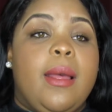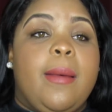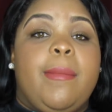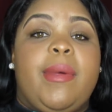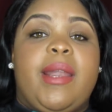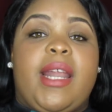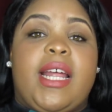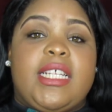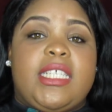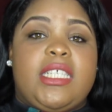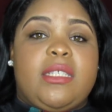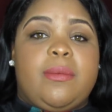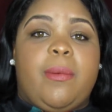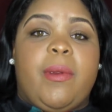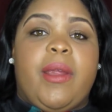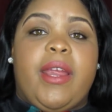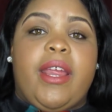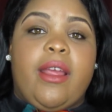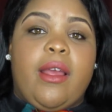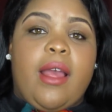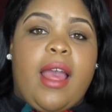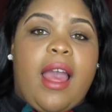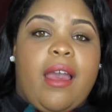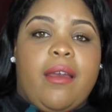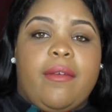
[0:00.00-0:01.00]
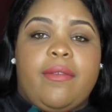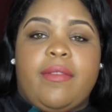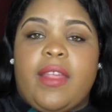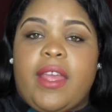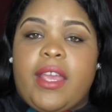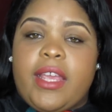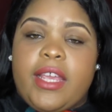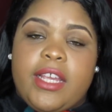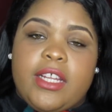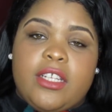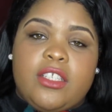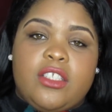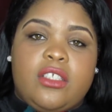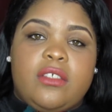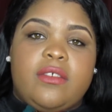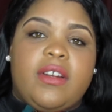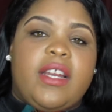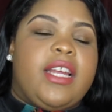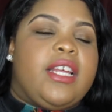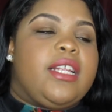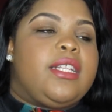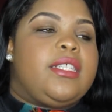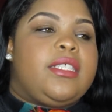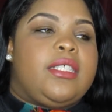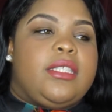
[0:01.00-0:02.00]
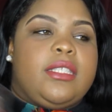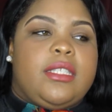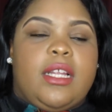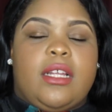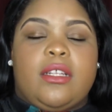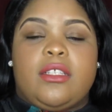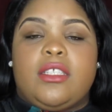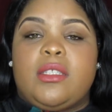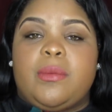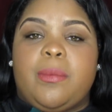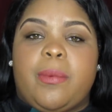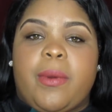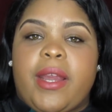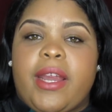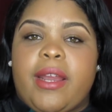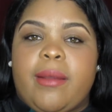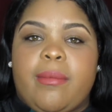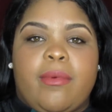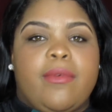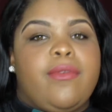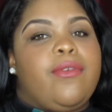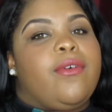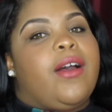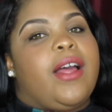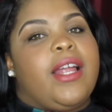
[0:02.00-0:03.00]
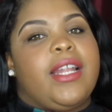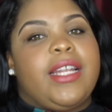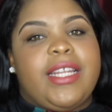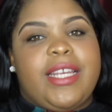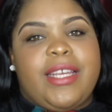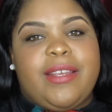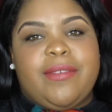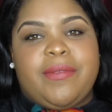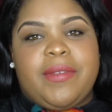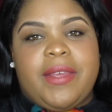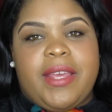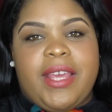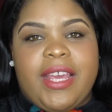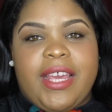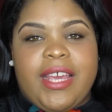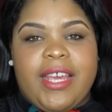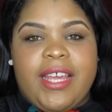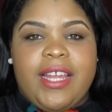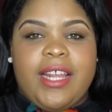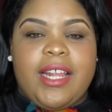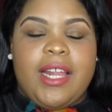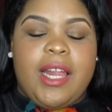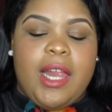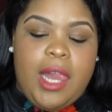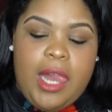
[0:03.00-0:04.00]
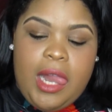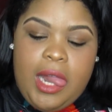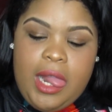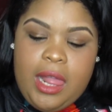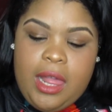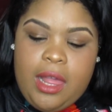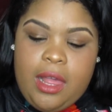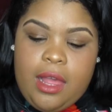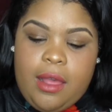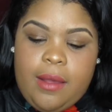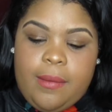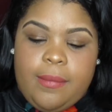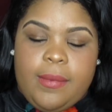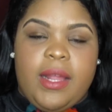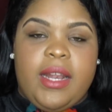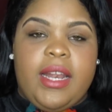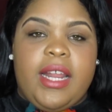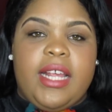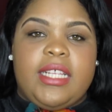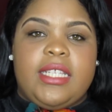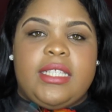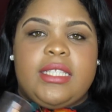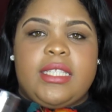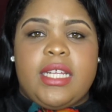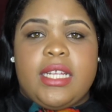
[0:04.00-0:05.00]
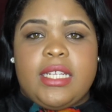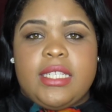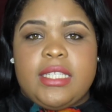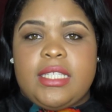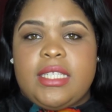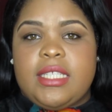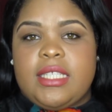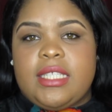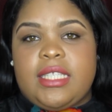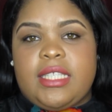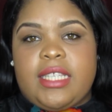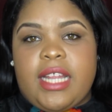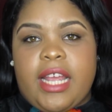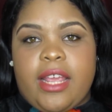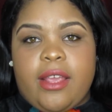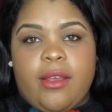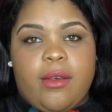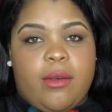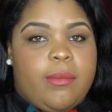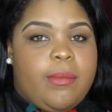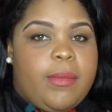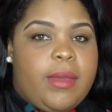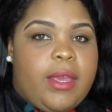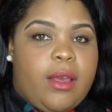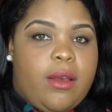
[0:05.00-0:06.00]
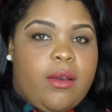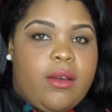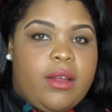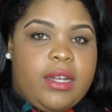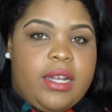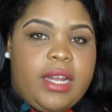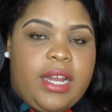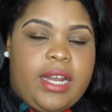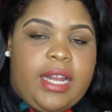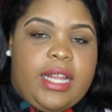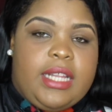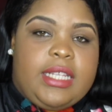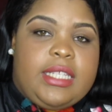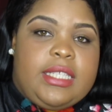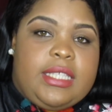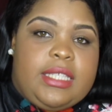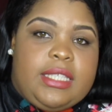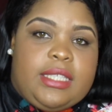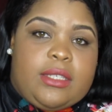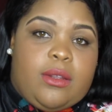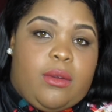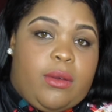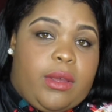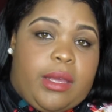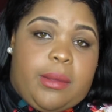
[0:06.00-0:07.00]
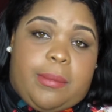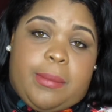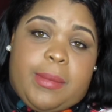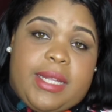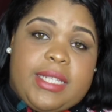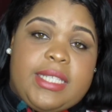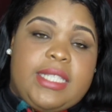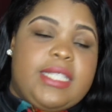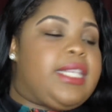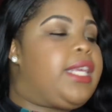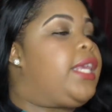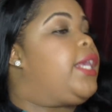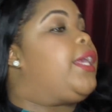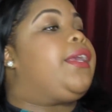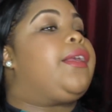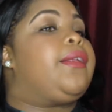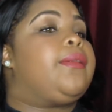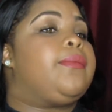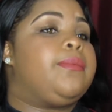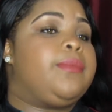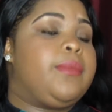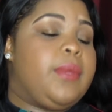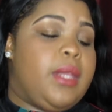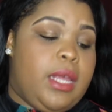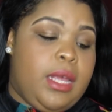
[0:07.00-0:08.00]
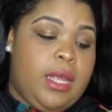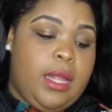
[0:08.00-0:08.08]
But I spray it after I get dressed, and I'll spray it before I leave again. And they tend to stay on me all day. They soak in my skin.